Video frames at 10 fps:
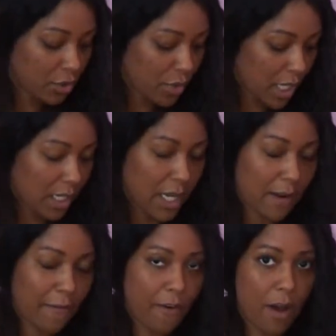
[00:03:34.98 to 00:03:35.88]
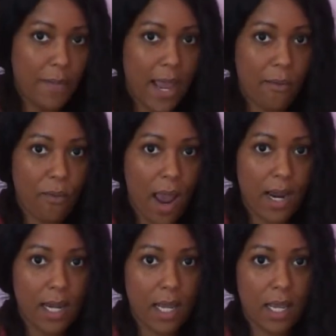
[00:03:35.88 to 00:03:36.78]
you can get from like
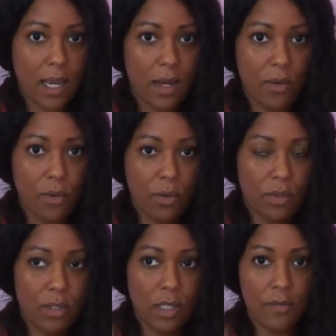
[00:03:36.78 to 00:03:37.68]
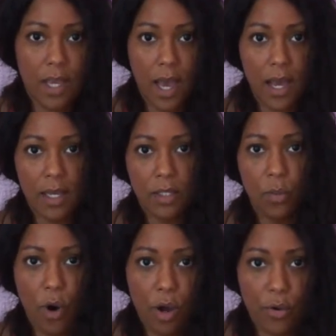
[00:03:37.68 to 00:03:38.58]
Rite Aid, CVS,
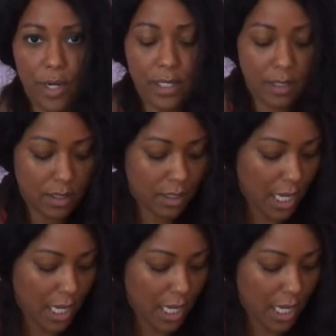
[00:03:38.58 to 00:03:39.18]
Walgreens.